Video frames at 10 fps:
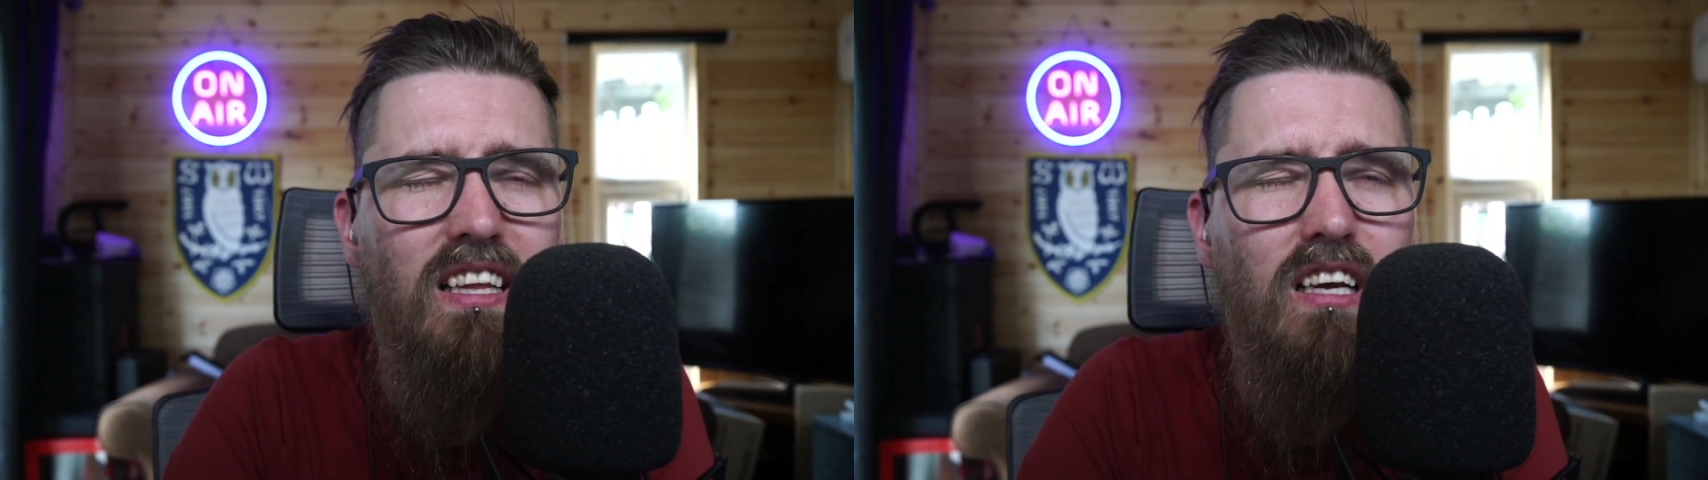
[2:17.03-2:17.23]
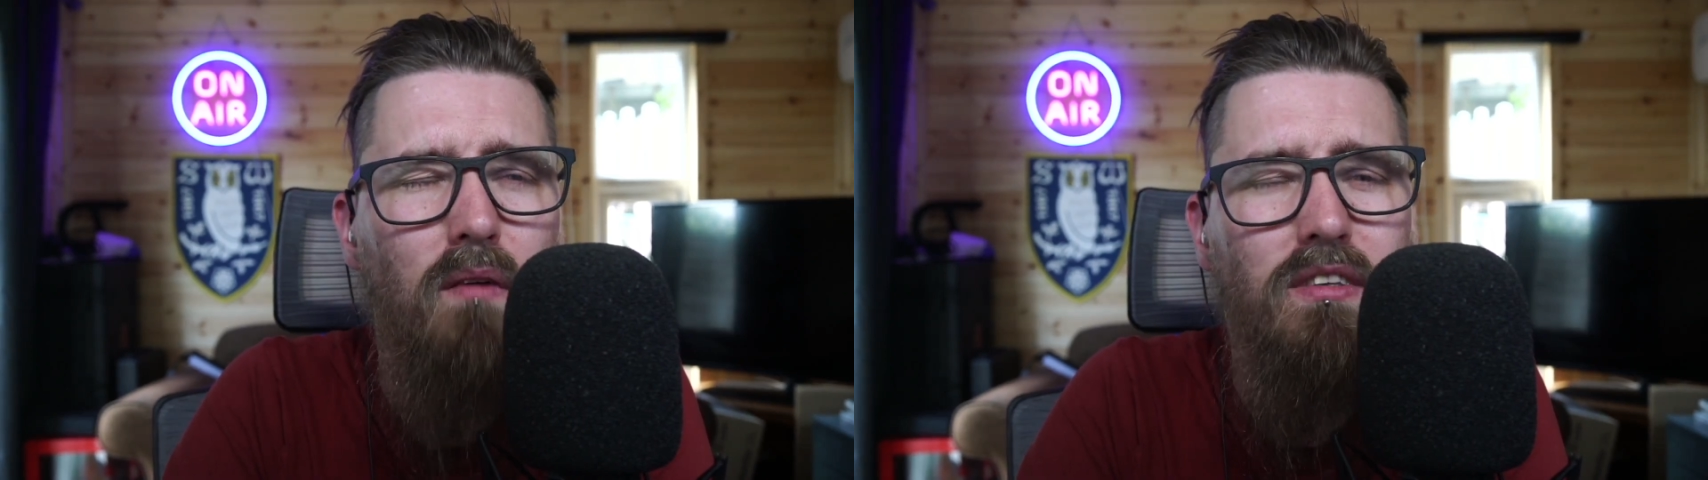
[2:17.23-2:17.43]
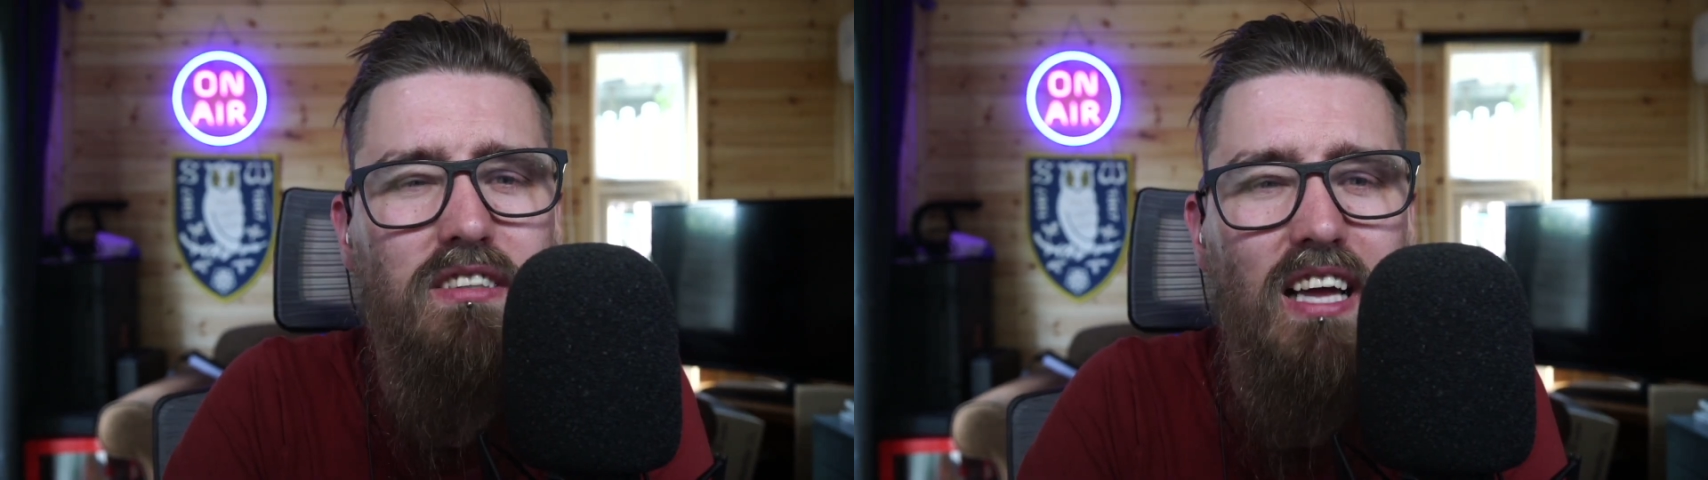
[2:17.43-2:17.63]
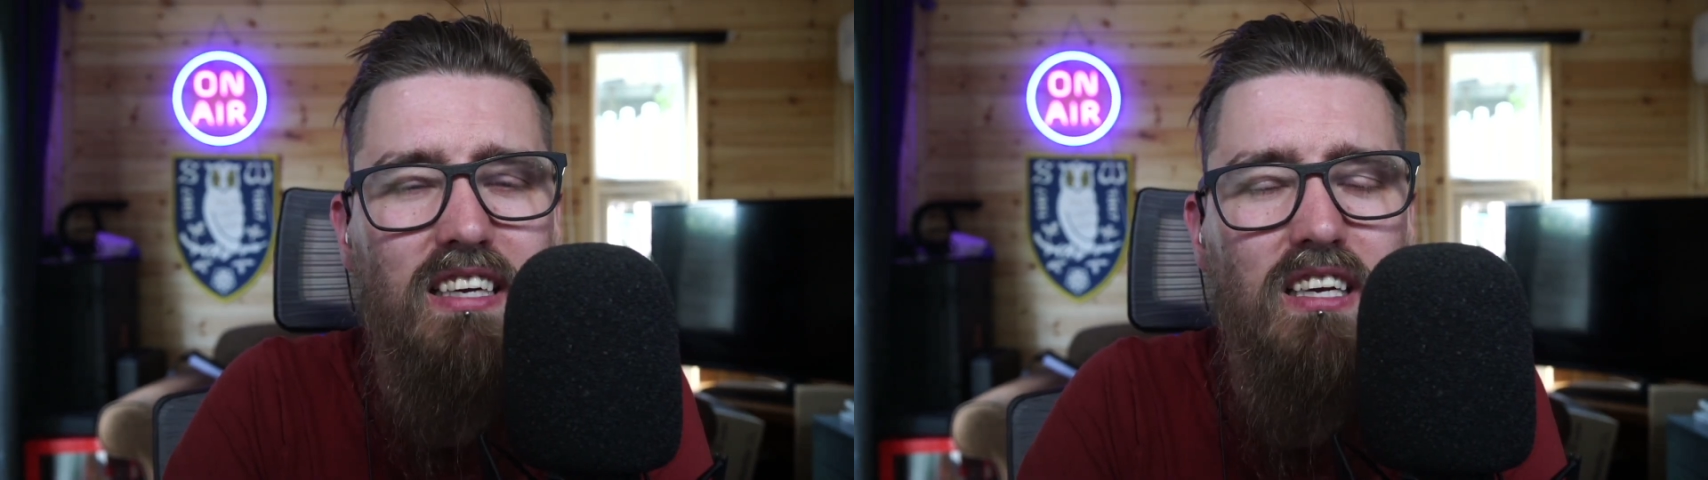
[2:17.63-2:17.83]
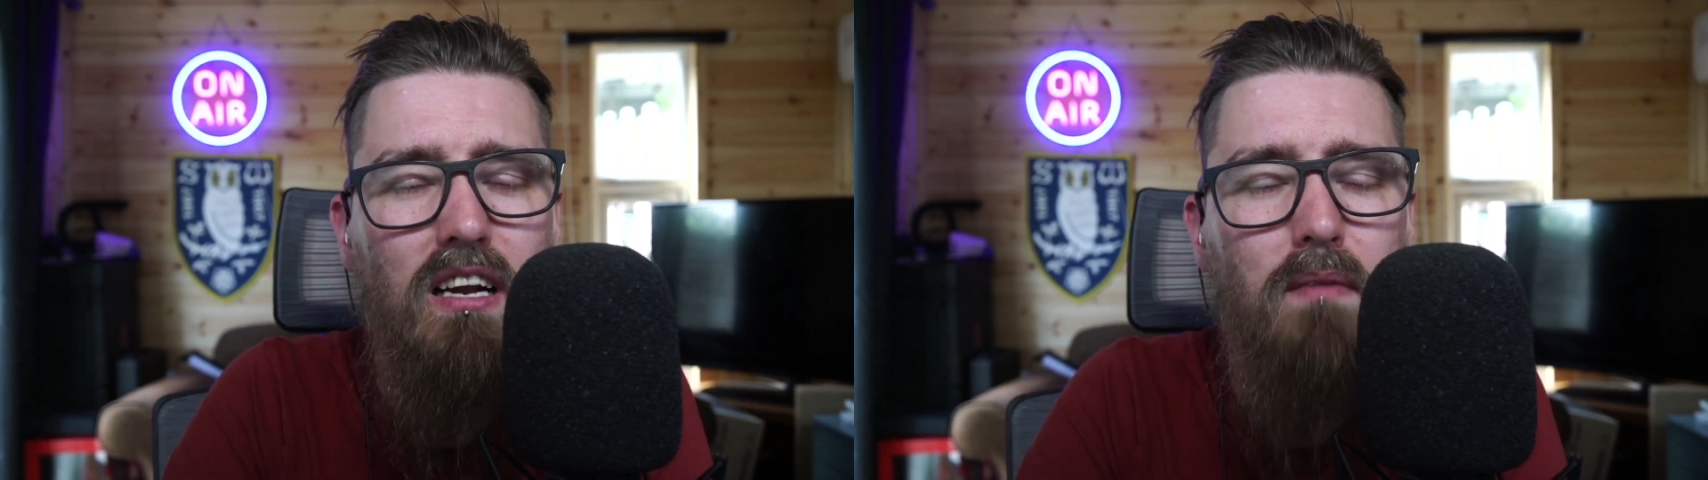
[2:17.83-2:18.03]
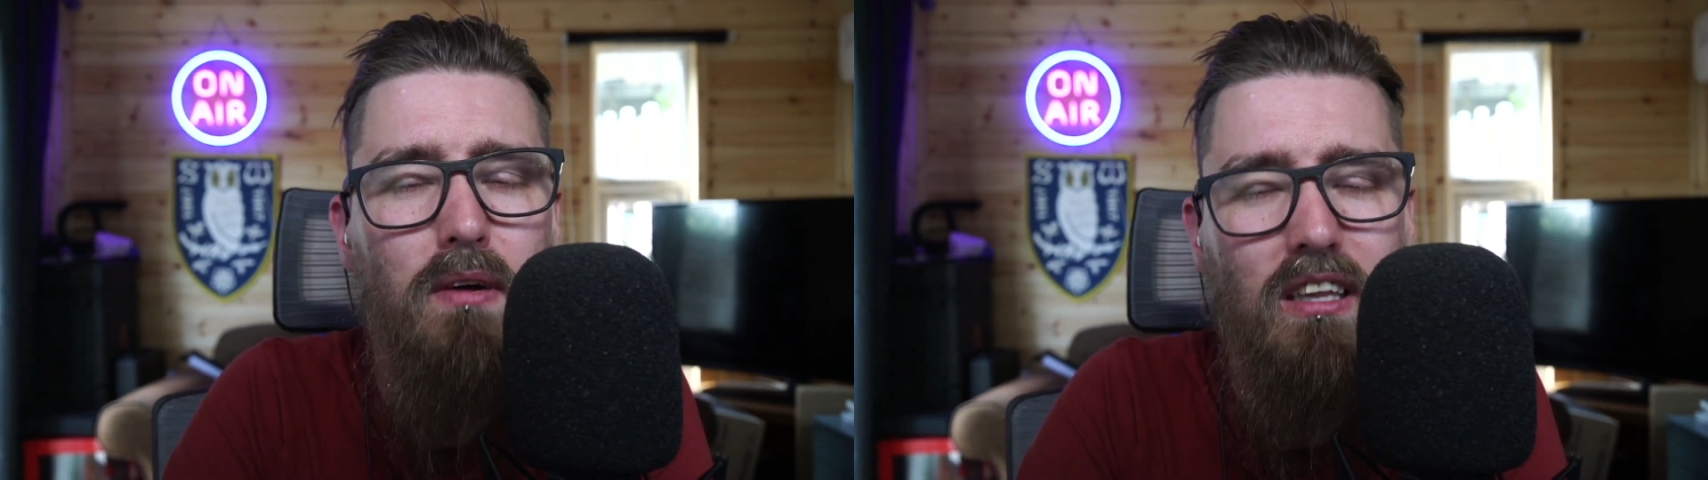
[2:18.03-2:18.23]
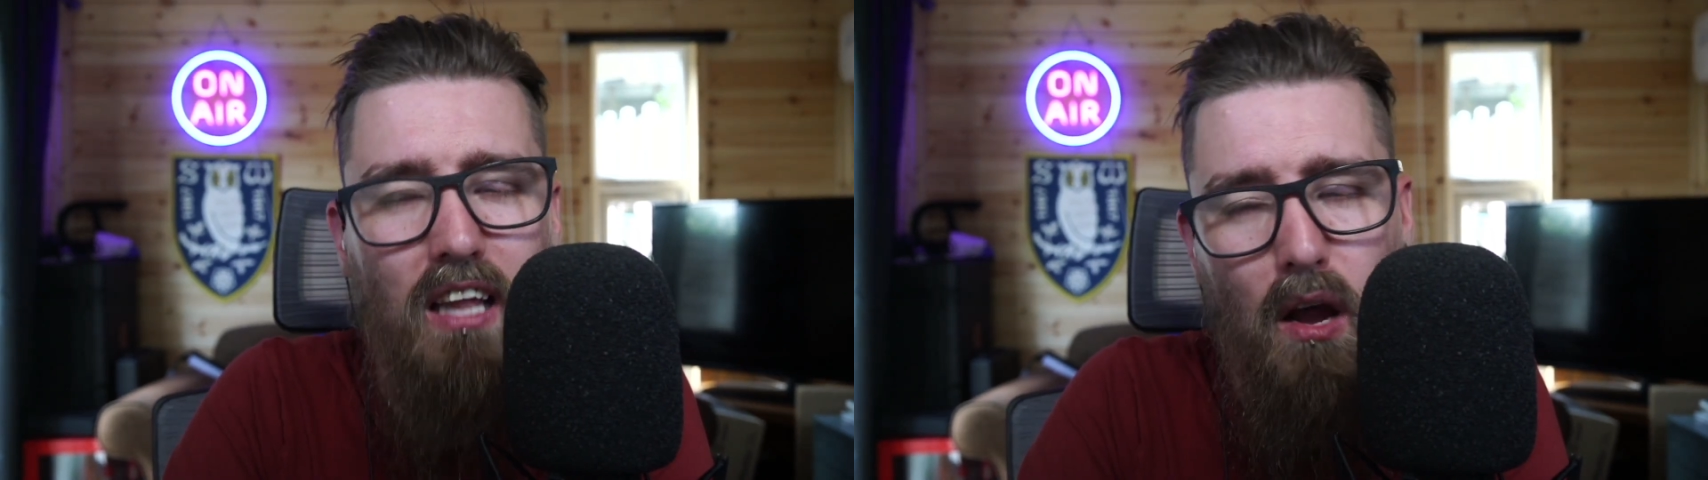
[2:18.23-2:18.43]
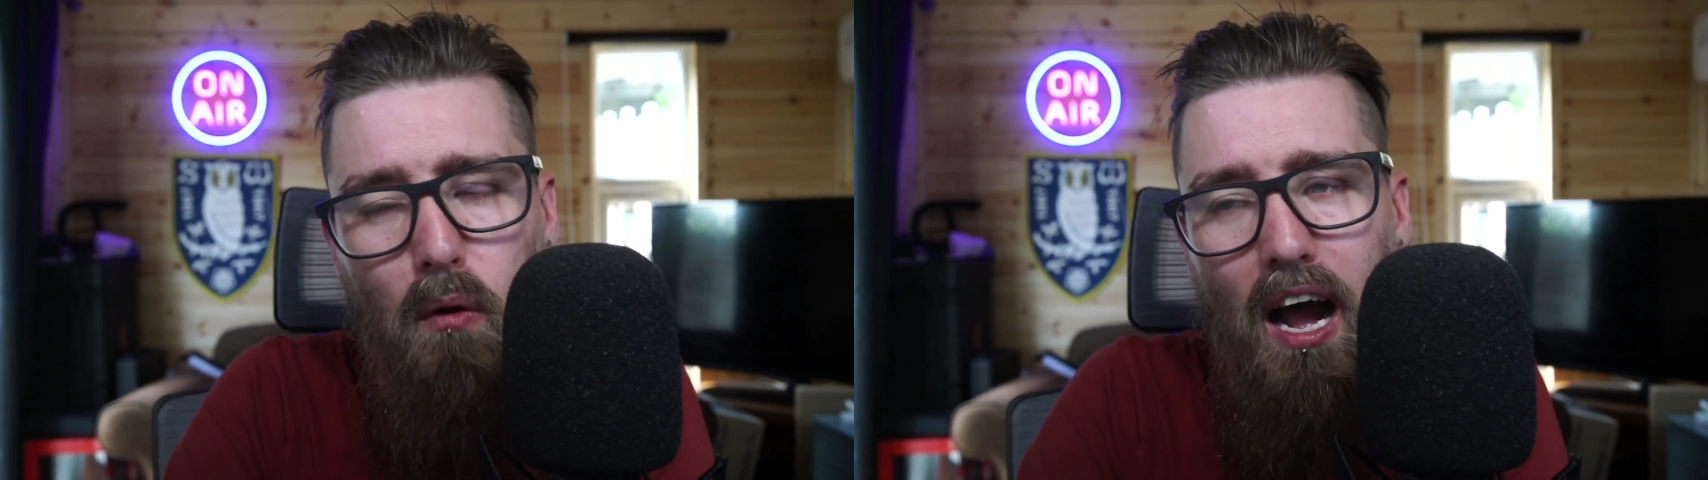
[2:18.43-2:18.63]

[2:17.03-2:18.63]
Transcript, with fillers: comments section below.